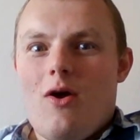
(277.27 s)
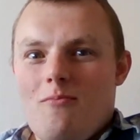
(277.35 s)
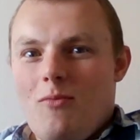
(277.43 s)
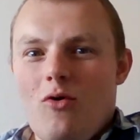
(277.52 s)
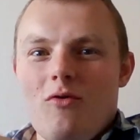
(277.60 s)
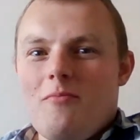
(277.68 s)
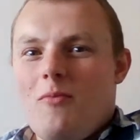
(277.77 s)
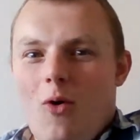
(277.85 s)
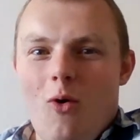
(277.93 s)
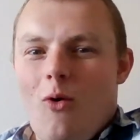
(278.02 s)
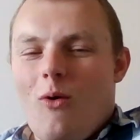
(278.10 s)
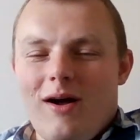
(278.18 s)
more and
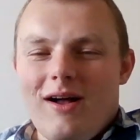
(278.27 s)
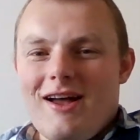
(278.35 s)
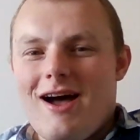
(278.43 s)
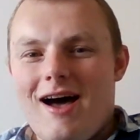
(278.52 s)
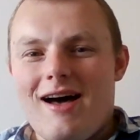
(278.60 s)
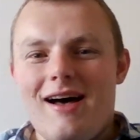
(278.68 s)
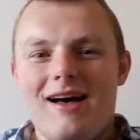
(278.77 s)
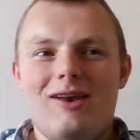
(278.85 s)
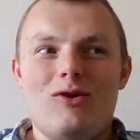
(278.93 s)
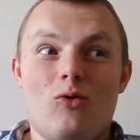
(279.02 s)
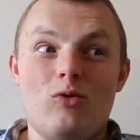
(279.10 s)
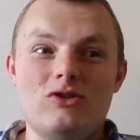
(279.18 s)
more
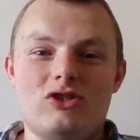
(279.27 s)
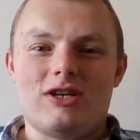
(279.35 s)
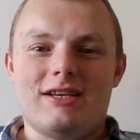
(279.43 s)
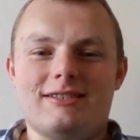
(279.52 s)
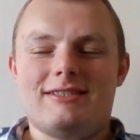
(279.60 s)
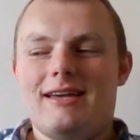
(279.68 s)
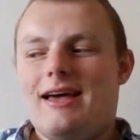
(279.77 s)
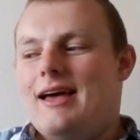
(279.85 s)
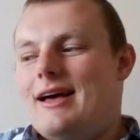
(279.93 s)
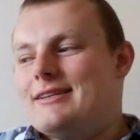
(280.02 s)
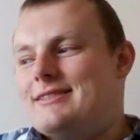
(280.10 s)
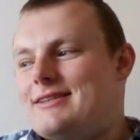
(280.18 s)
launches.
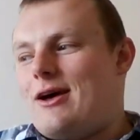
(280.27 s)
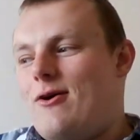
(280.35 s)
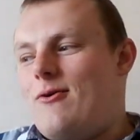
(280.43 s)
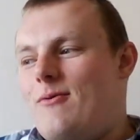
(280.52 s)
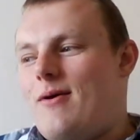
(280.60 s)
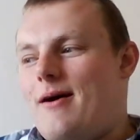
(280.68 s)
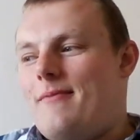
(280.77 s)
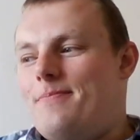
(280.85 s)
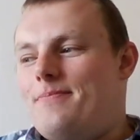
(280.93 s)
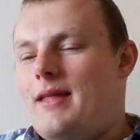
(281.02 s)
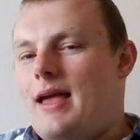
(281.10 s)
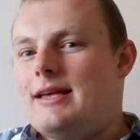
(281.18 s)

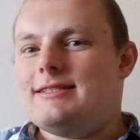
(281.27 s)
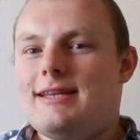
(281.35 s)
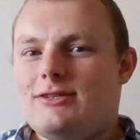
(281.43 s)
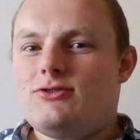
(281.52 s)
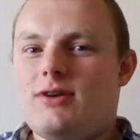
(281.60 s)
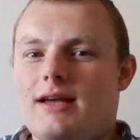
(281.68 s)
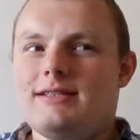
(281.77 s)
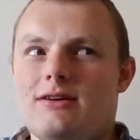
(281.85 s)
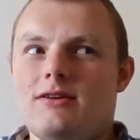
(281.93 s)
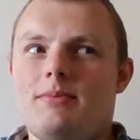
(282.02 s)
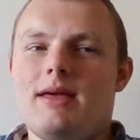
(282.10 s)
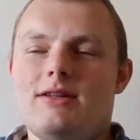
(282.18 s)
So it's
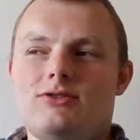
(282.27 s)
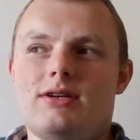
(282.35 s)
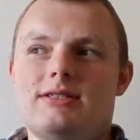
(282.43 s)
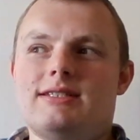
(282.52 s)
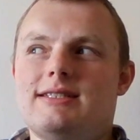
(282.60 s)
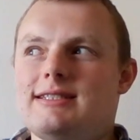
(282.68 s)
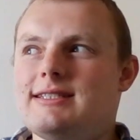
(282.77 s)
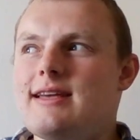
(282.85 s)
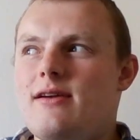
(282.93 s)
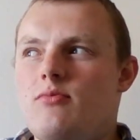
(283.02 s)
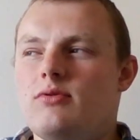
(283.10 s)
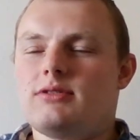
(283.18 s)
going to be interesting to
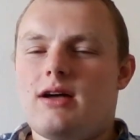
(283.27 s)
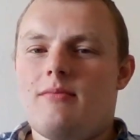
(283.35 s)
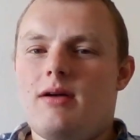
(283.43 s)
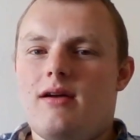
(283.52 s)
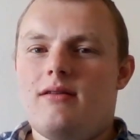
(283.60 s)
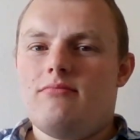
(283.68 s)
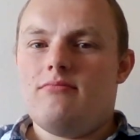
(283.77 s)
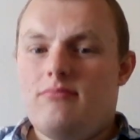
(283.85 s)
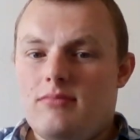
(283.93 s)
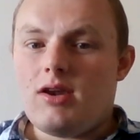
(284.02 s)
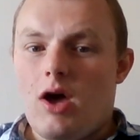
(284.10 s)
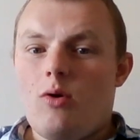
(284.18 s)
see what's coming
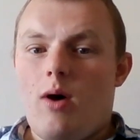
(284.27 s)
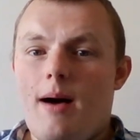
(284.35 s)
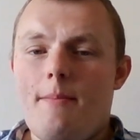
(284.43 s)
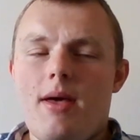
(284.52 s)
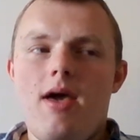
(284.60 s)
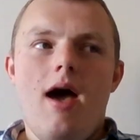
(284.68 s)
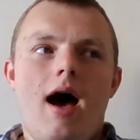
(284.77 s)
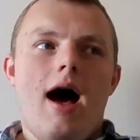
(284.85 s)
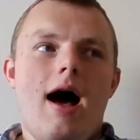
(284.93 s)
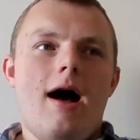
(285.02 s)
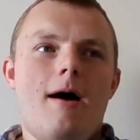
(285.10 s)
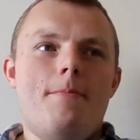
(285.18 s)
up.
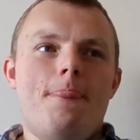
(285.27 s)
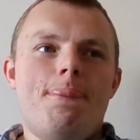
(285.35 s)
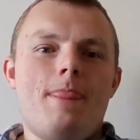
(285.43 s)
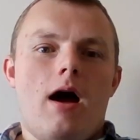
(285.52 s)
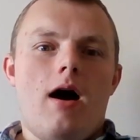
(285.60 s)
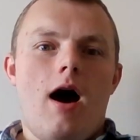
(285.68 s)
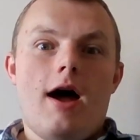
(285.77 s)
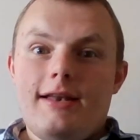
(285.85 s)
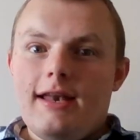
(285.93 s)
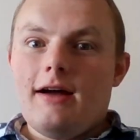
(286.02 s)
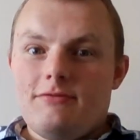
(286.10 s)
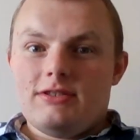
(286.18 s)

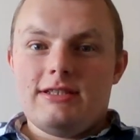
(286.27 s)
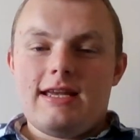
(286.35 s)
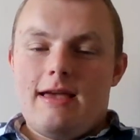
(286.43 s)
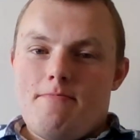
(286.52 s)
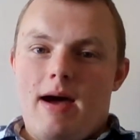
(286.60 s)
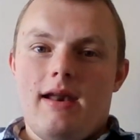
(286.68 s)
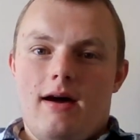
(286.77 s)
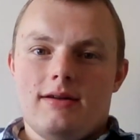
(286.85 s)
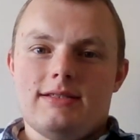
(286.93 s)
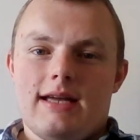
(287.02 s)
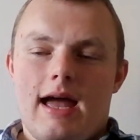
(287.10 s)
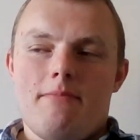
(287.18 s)
I'd love to see
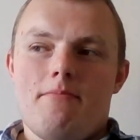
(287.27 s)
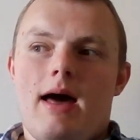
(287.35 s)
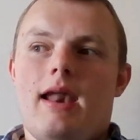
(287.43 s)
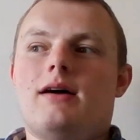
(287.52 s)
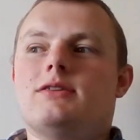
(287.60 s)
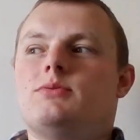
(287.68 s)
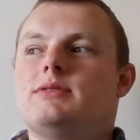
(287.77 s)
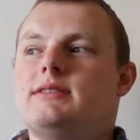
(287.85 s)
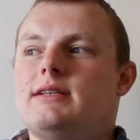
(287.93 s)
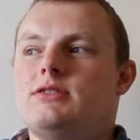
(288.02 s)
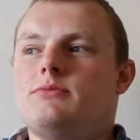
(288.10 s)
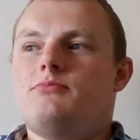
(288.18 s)
Mallard again. Mallard was
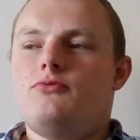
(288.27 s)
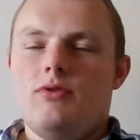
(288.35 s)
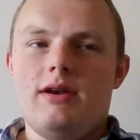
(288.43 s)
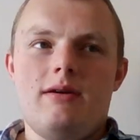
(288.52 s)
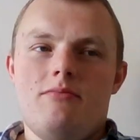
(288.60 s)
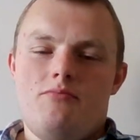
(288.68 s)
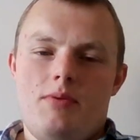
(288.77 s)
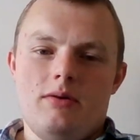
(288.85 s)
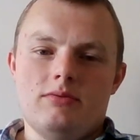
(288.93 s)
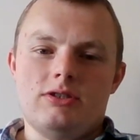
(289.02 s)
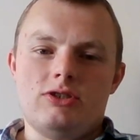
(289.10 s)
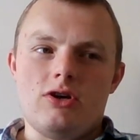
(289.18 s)
such a brilliant
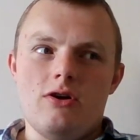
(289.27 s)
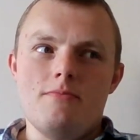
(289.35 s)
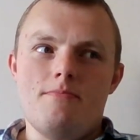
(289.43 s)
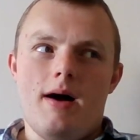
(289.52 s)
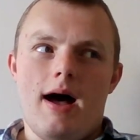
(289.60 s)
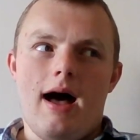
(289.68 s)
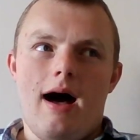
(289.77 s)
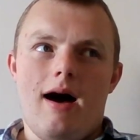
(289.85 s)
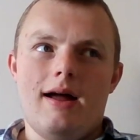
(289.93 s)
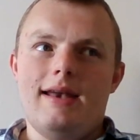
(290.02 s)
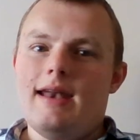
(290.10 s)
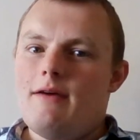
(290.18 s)
build to do, but
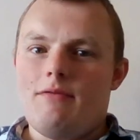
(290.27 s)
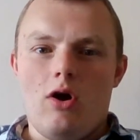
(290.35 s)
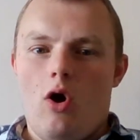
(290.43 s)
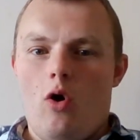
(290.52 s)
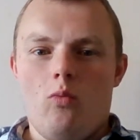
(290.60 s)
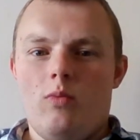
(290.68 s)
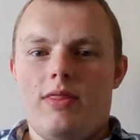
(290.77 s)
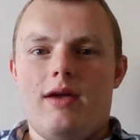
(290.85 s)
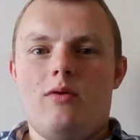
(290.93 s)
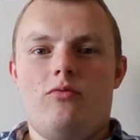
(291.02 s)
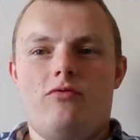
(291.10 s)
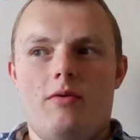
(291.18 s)
I never got on with
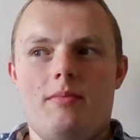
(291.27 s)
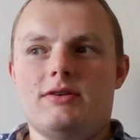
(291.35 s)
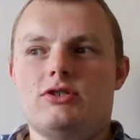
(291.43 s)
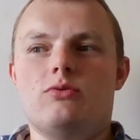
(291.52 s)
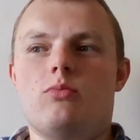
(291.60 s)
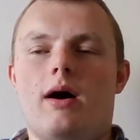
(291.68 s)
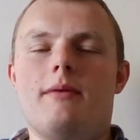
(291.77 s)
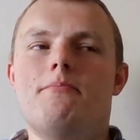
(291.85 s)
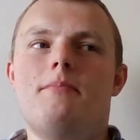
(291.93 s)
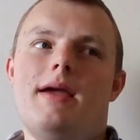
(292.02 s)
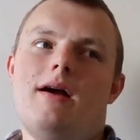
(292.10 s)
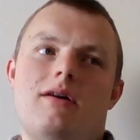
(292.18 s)
it from issue 1
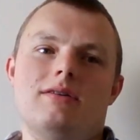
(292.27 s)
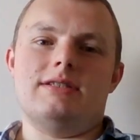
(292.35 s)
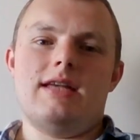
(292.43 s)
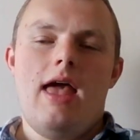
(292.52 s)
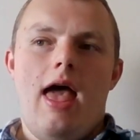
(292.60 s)
because